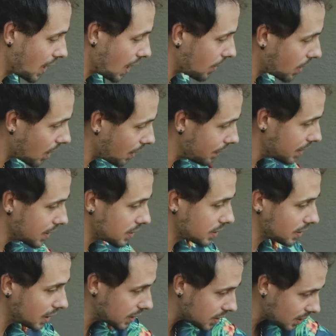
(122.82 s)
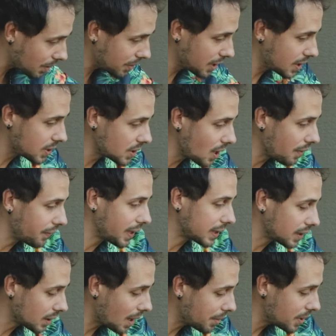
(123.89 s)
Now, obviously, some of this stuff,
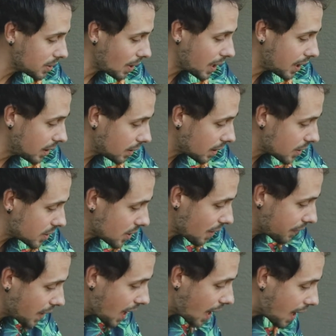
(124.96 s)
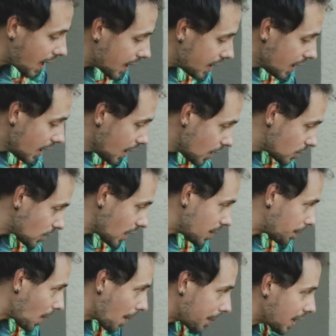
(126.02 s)
like the lemons right here, are stuff that I tried
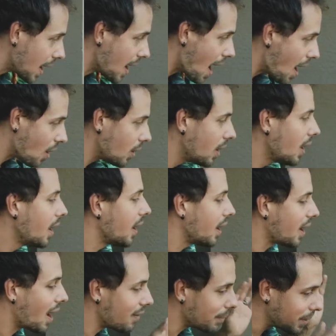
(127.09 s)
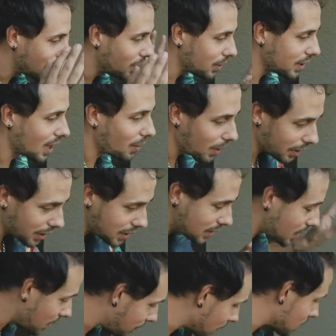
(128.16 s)
to propagate out and haven't been doing that well. That's
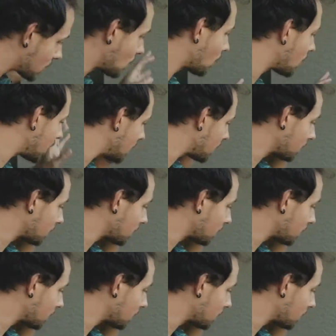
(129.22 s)
a different story.